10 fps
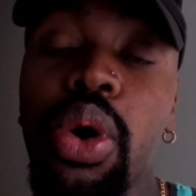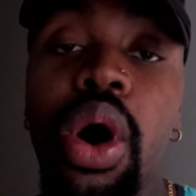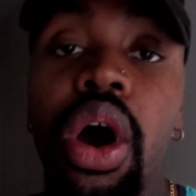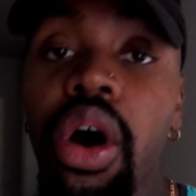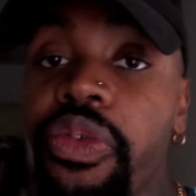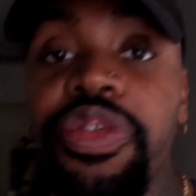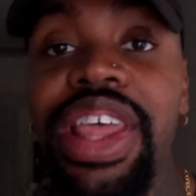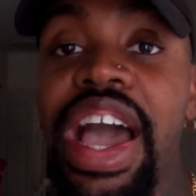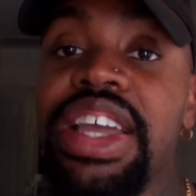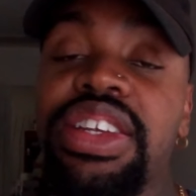Hopefully I
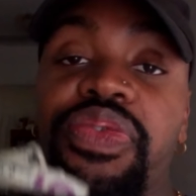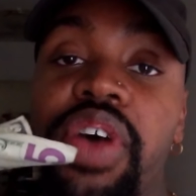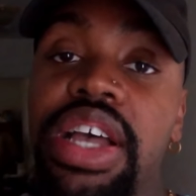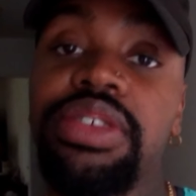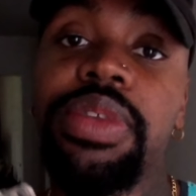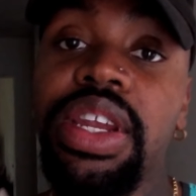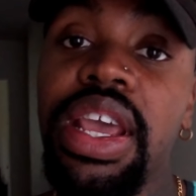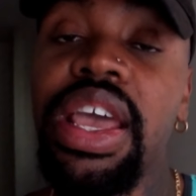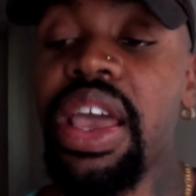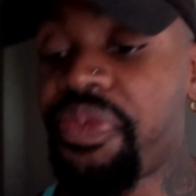can just find something there.
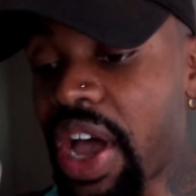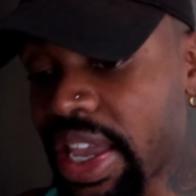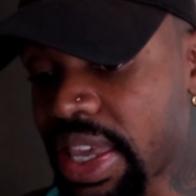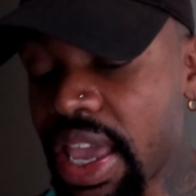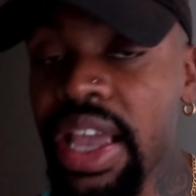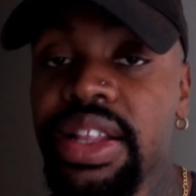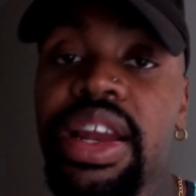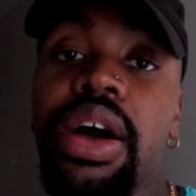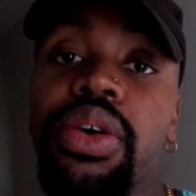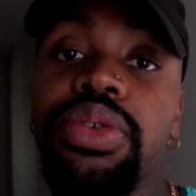If I can't, then I'll
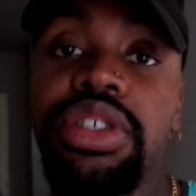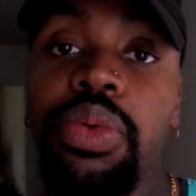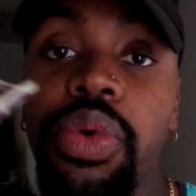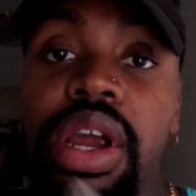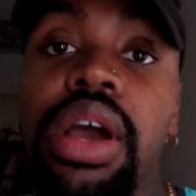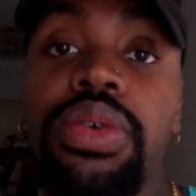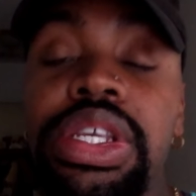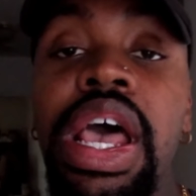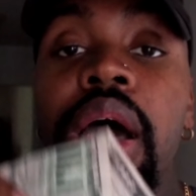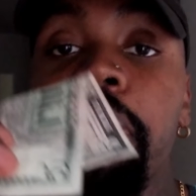go somewhere else.
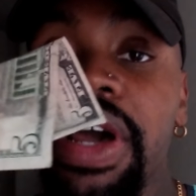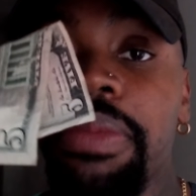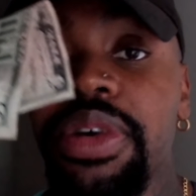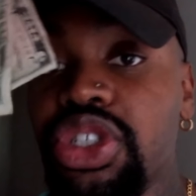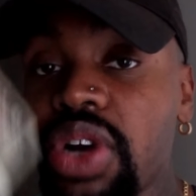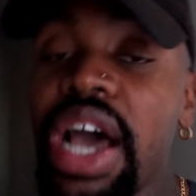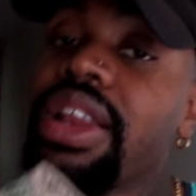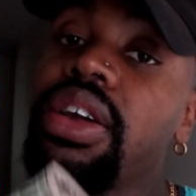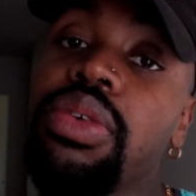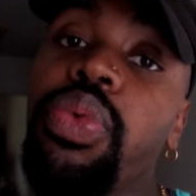But I'm gonna try the
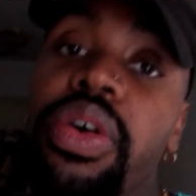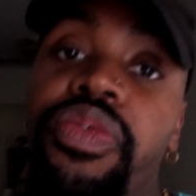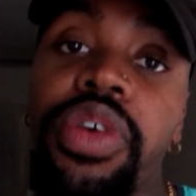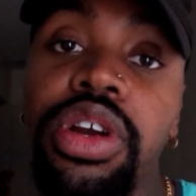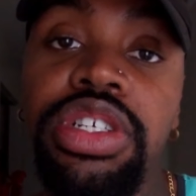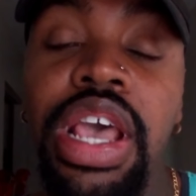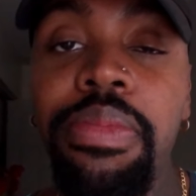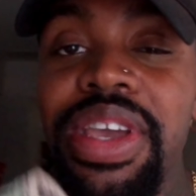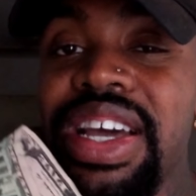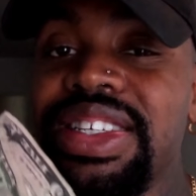Goodwill first
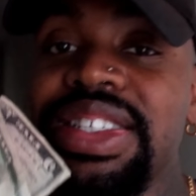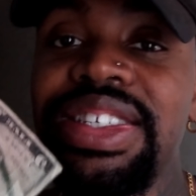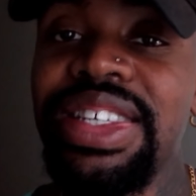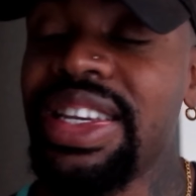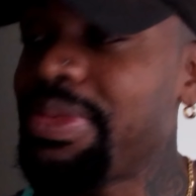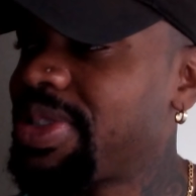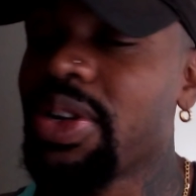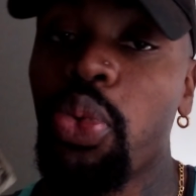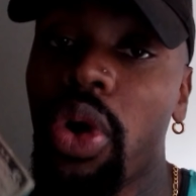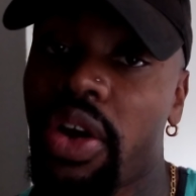because it seems to
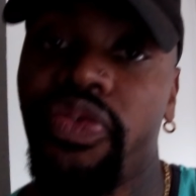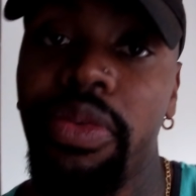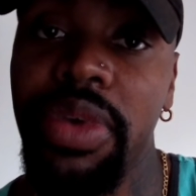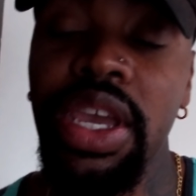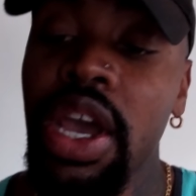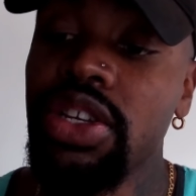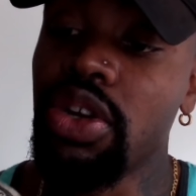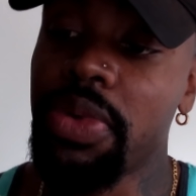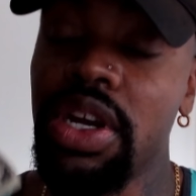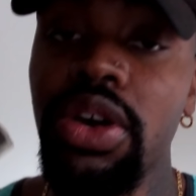work for me. So I'm
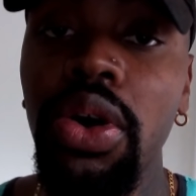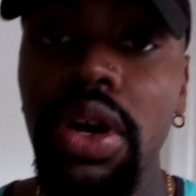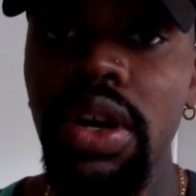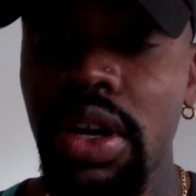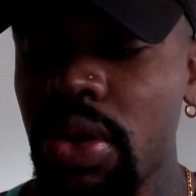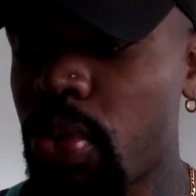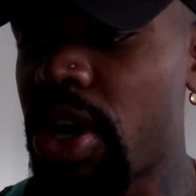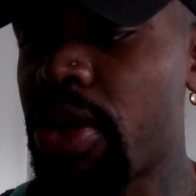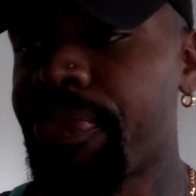gonna go to the Goodwill.